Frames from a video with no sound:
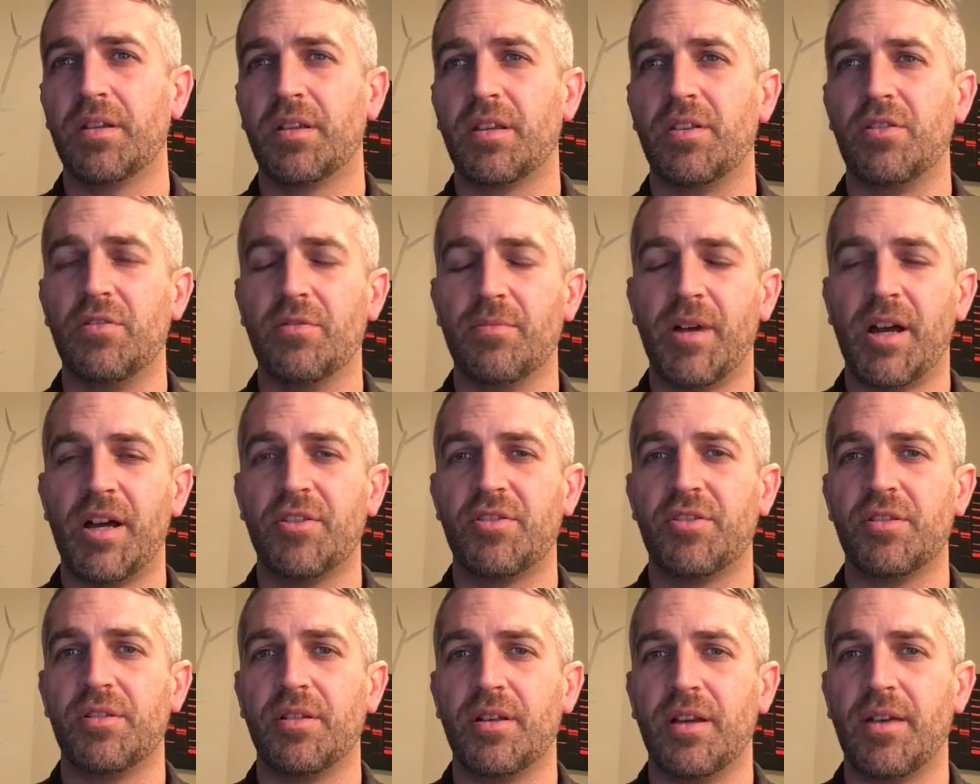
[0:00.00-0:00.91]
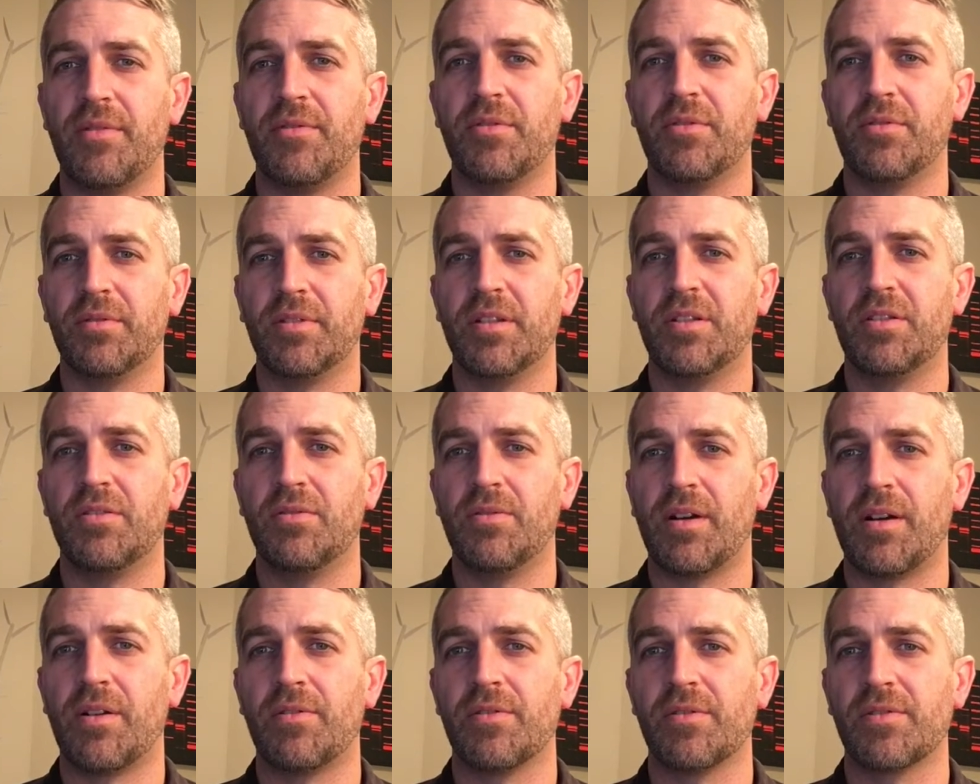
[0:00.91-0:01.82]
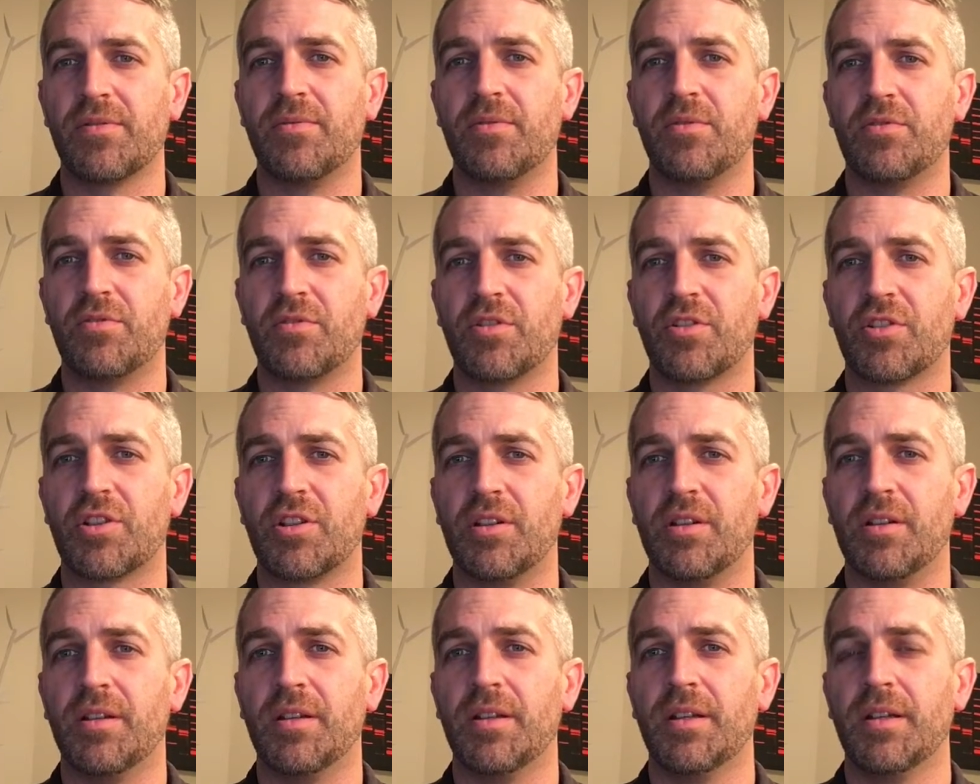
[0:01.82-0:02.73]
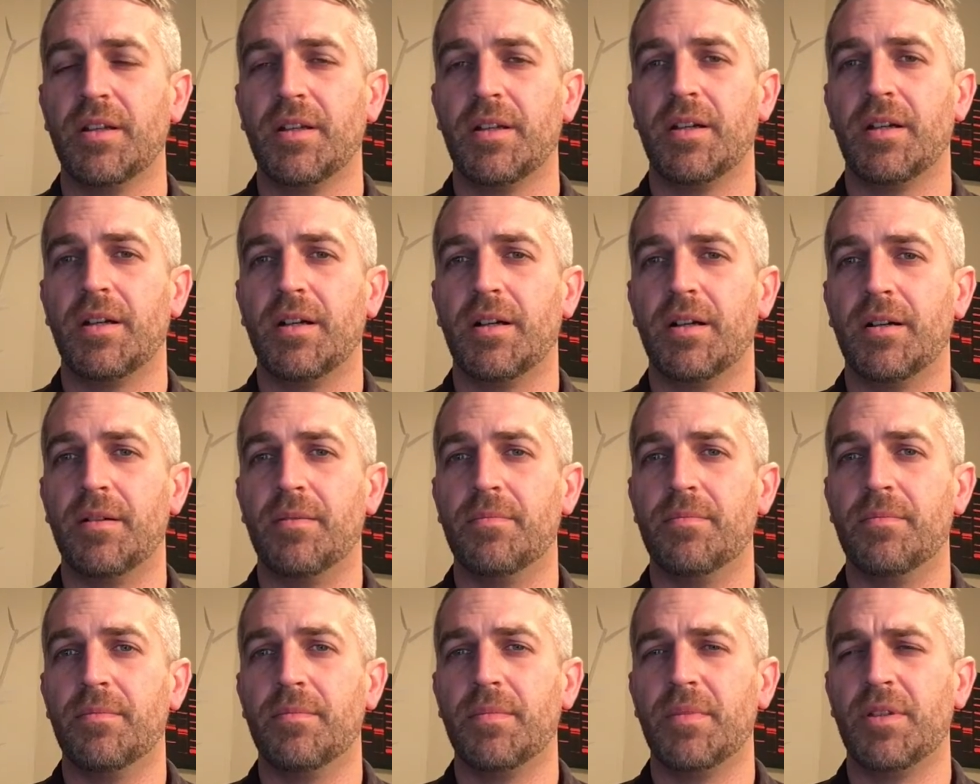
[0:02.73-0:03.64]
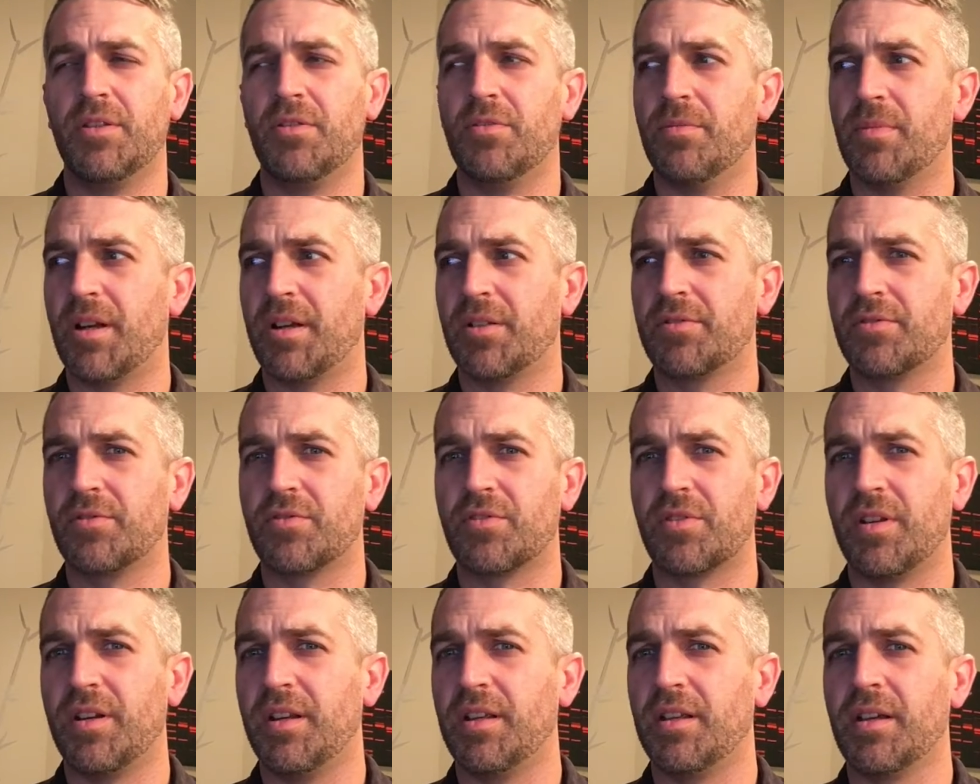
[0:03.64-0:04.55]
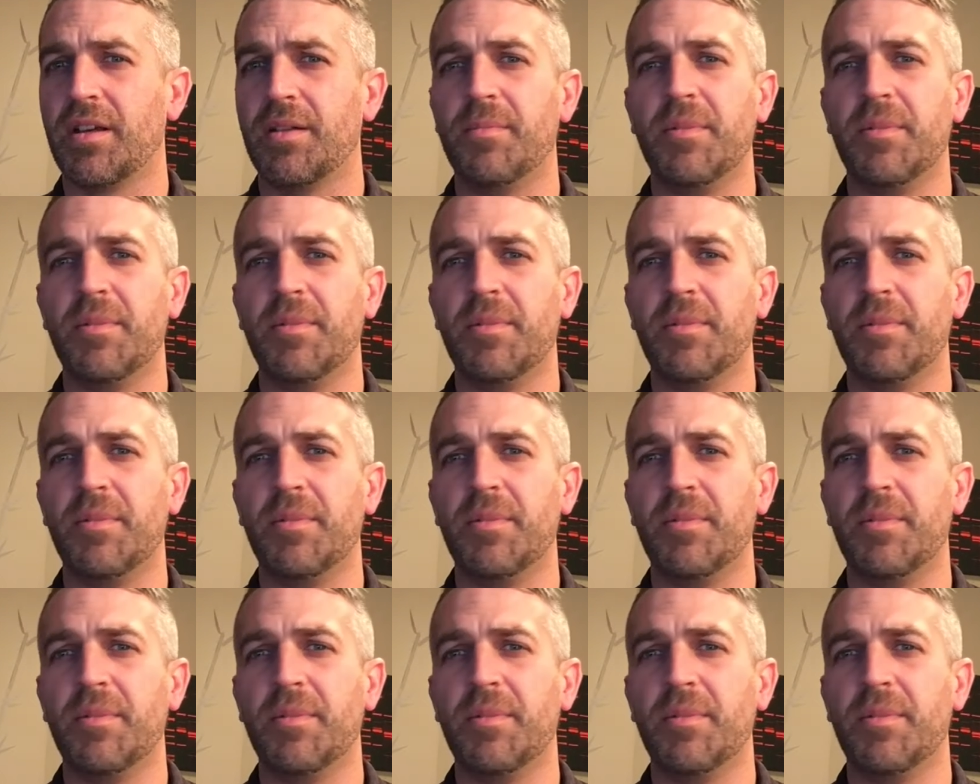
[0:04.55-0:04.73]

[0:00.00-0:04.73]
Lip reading: can you imagine having only 2 hours of nutrition in your medical training?